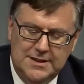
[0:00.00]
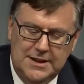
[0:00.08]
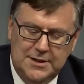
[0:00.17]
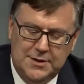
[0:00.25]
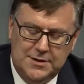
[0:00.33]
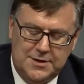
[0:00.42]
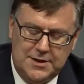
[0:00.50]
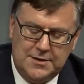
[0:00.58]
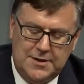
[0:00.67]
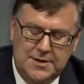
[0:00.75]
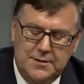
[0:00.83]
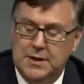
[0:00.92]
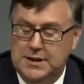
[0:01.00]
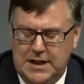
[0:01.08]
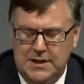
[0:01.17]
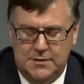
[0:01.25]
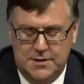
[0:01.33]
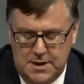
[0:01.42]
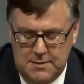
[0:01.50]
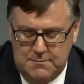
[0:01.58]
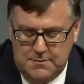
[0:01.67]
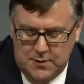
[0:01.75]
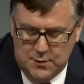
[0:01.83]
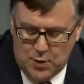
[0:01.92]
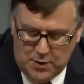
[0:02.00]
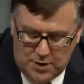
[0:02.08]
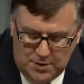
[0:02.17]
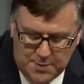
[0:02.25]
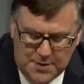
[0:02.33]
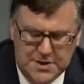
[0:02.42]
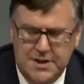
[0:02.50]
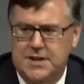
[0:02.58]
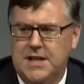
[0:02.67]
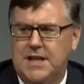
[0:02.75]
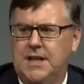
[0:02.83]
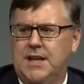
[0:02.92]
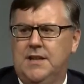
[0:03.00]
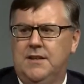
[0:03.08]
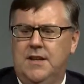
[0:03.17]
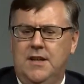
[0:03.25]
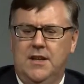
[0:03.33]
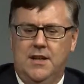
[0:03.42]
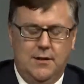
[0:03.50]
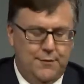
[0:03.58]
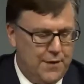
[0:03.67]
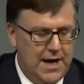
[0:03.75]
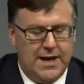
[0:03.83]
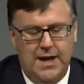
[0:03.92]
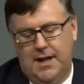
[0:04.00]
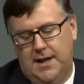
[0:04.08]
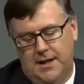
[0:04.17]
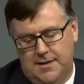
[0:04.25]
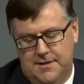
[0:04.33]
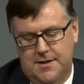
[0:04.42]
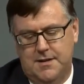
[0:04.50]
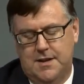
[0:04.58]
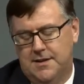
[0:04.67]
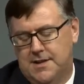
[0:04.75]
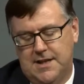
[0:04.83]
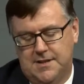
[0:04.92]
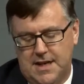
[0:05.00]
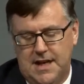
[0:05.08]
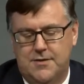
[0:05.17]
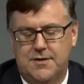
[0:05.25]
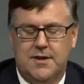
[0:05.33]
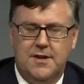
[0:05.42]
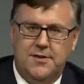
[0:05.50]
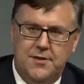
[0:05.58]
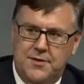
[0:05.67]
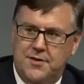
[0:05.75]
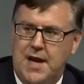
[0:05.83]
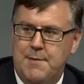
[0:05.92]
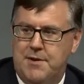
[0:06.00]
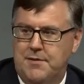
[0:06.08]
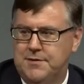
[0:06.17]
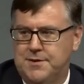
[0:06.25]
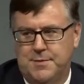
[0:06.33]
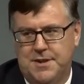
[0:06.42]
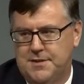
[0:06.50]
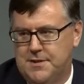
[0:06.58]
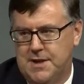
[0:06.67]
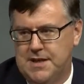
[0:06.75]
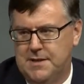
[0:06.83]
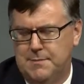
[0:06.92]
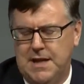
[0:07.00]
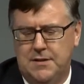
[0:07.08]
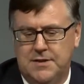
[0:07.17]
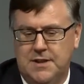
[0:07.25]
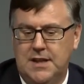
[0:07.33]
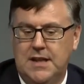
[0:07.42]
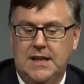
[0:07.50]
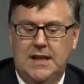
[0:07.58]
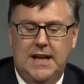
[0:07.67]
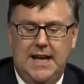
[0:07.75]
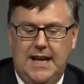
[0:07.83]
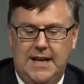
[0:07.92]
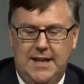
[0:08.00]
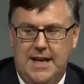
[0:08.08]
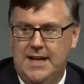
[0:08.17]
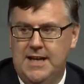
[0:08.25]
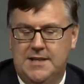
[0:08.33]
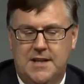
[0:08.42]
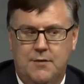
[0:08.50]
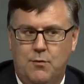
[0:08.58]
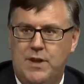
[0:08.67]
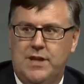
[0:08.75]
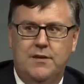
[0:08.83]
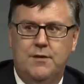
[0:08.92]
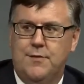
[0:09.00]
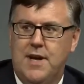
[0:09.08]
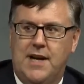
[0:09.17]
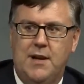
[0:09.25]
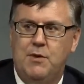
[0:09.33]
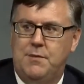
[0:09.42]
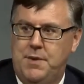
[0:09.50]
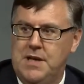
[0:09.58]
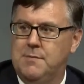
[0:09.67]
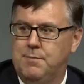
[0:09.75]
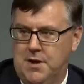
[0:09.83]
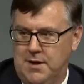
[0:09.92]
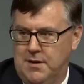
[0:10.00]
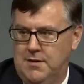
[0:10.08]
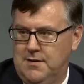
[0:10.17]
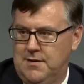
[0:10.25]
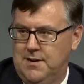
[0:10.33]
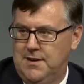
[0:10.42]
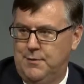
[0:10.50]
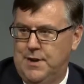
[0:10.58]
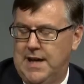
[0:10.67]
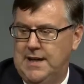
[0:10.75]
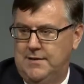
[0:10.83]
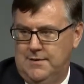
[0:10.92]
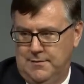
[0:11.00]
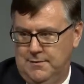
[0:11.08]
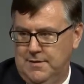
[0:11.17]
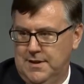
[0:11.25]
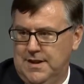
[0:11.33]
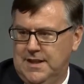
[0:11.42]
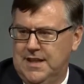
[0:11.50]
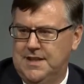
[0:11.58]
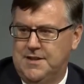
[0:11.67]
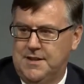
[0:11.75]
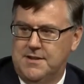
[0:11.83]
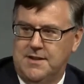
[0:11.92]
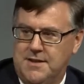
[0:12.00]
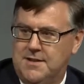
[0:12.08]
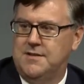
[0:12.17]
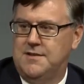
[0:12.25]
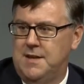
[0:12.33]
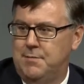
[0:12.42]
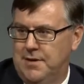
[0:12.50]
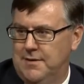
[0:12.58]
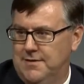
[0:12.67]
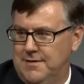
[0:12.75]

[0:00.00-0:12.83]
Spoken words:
There's I heard one oil person say that, fracking, they say it's dangerous because it uses chemicals, but it's trace amounts. And he said, we could do fracking with peanut butter if we had to. It's just that this is cheaper.